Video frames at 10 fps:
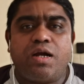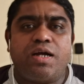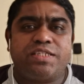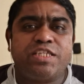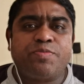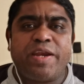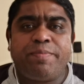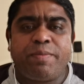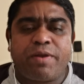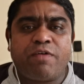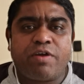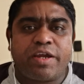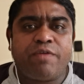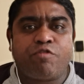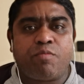Since many people are
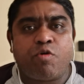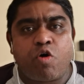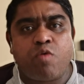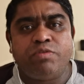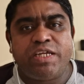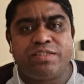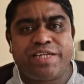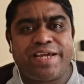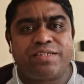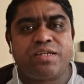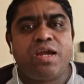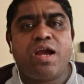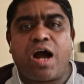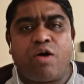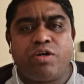working from home these days,
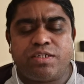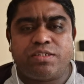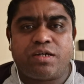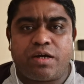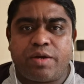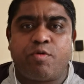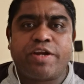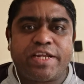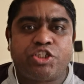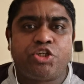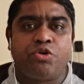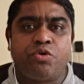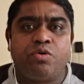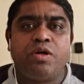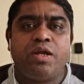how does
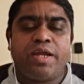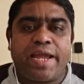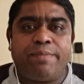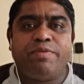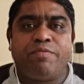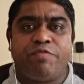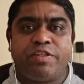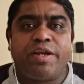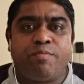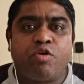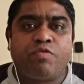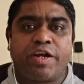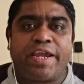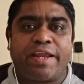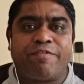RemoteHQ help them with the remote
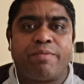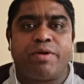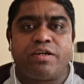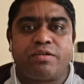working environment?